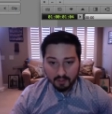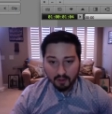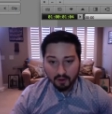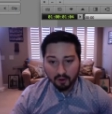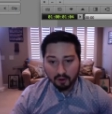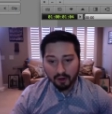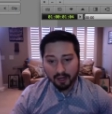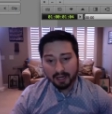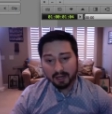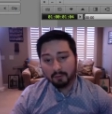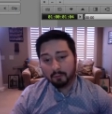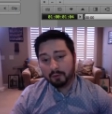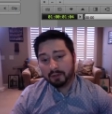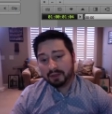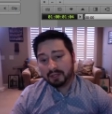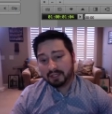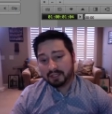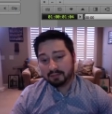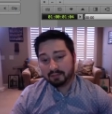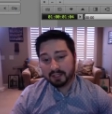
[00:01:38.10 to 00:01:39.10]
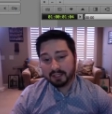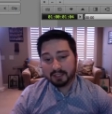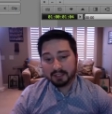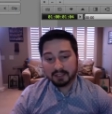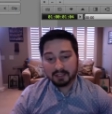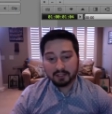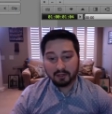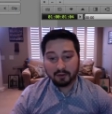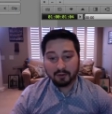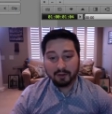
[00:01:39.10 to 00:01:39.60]
All right, and what this means,
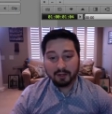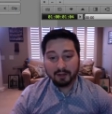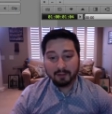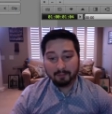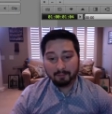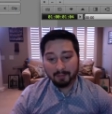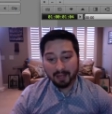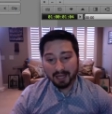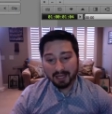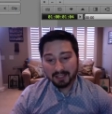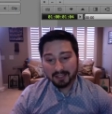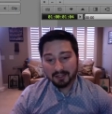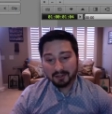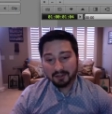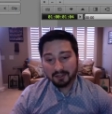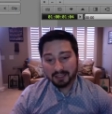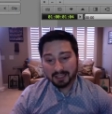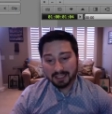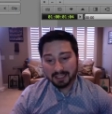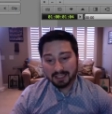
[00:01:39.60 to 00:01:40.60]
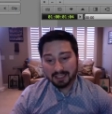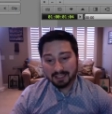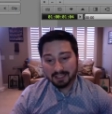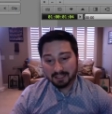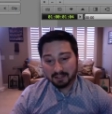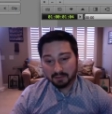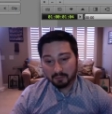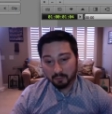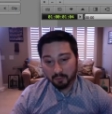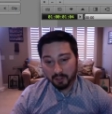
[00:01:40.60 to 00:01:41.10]
so master T
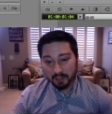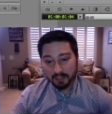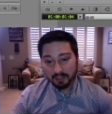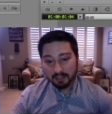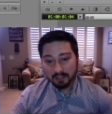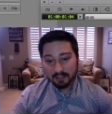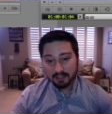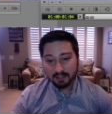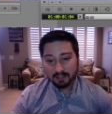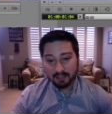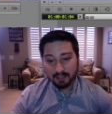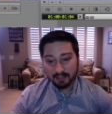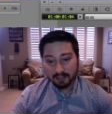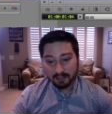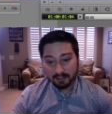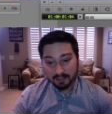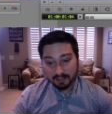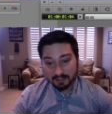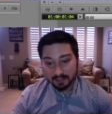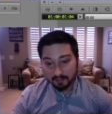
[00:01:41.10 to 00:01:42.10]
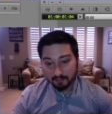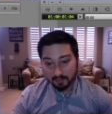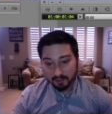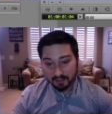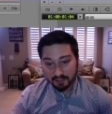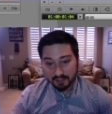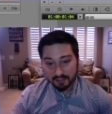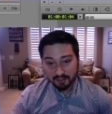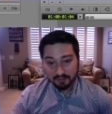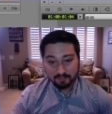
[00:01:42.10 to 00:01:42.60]
C one and these
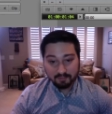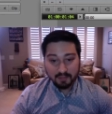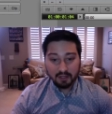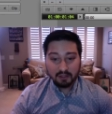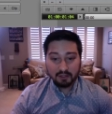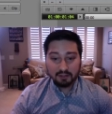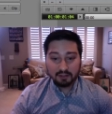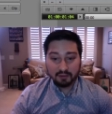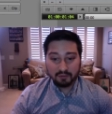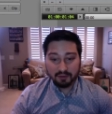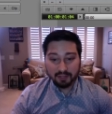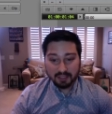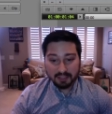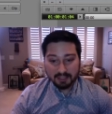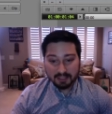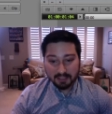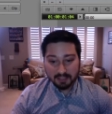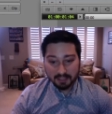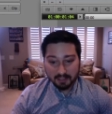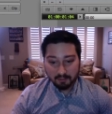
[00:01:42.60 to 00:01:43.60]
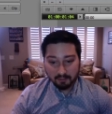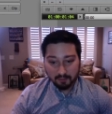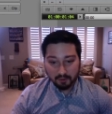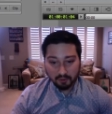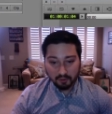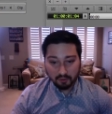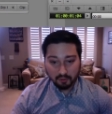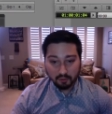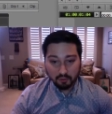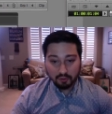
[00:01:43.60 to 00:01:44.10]
numbers here, so this
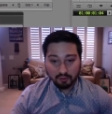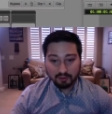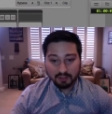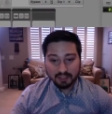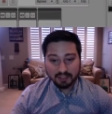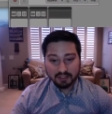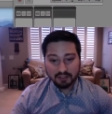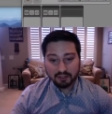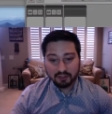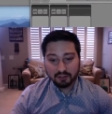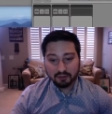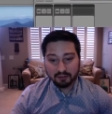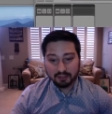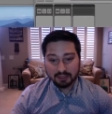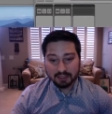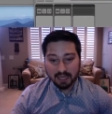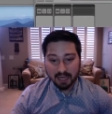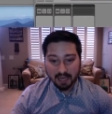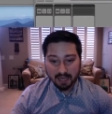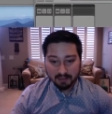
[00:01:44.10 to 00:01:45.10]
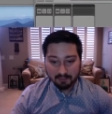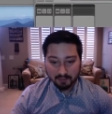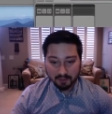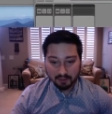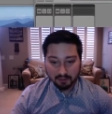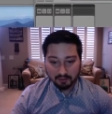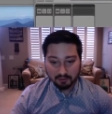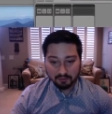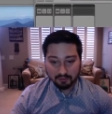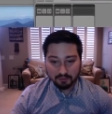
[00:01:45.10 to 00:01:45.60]
number correlates to your time
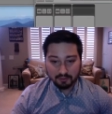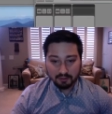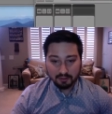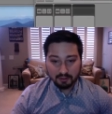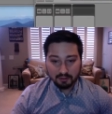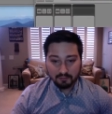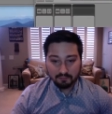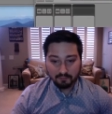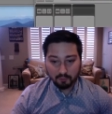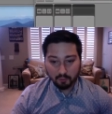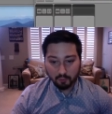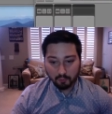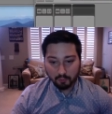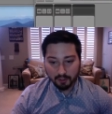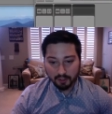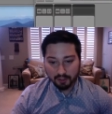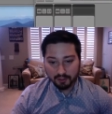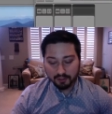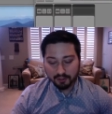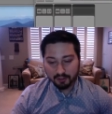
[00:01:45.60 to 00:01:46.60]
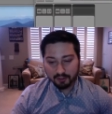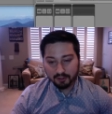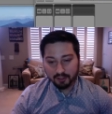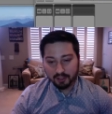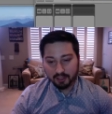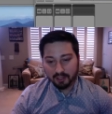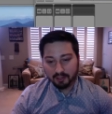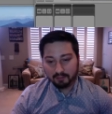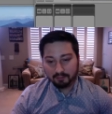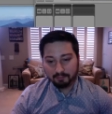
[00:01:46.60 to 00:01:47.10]
code for where your
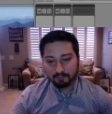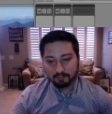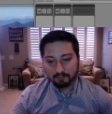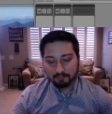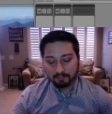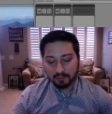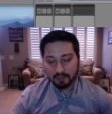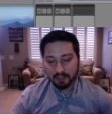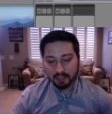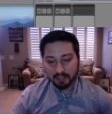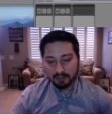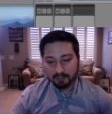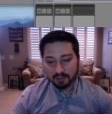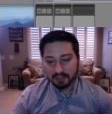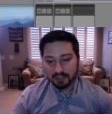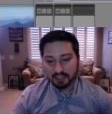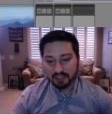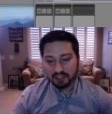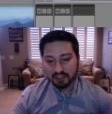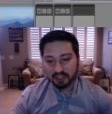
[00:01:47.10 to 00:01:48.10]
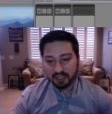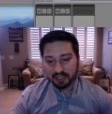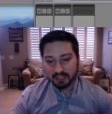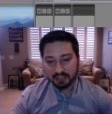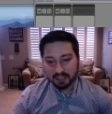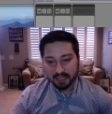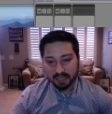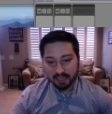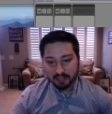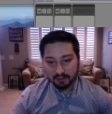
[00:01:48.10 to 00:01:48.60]
uh, play position
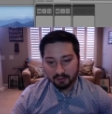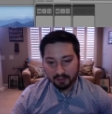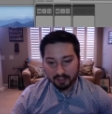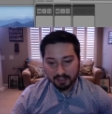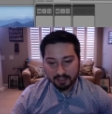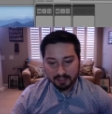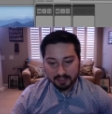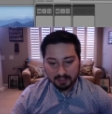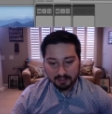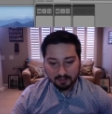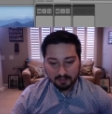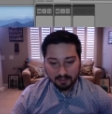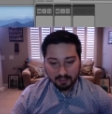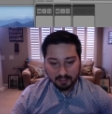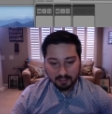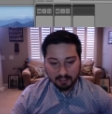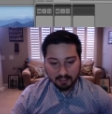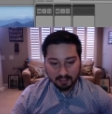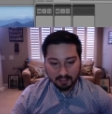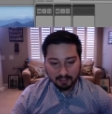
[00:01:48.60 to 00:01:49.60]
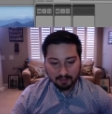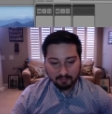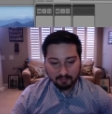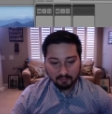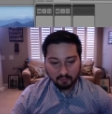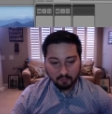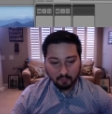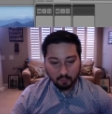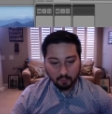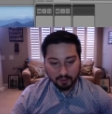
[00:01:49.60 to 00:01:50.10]
indicator is um,
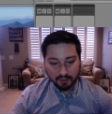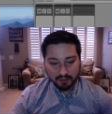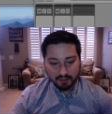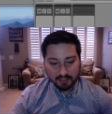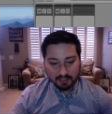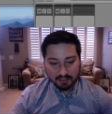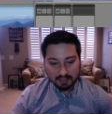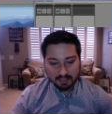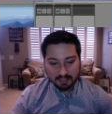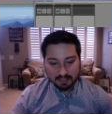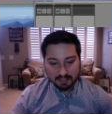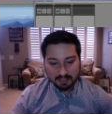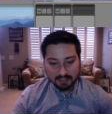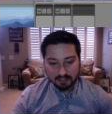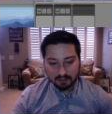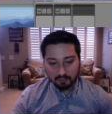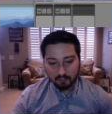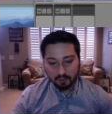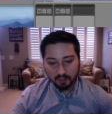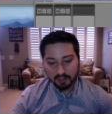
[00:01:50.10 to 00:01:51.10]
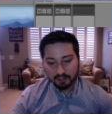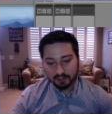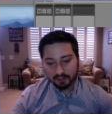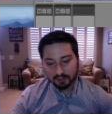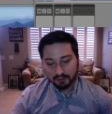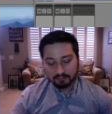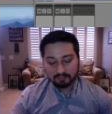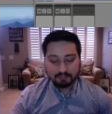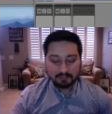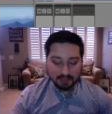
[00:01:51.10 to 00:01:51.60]
with T C one,
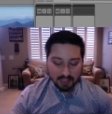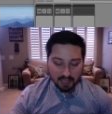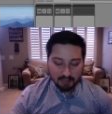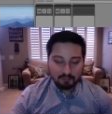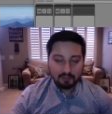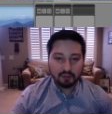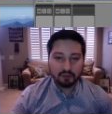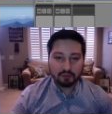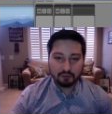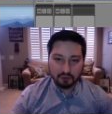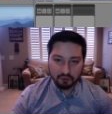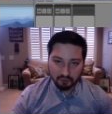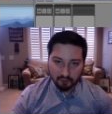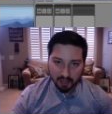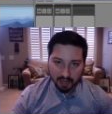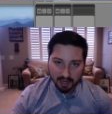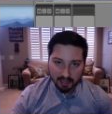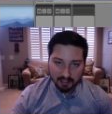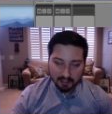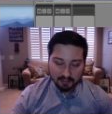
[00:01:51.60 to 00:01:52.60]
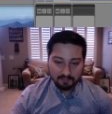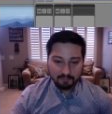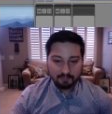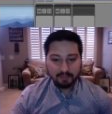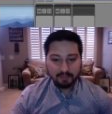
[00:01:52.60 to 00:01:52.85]
your time code track.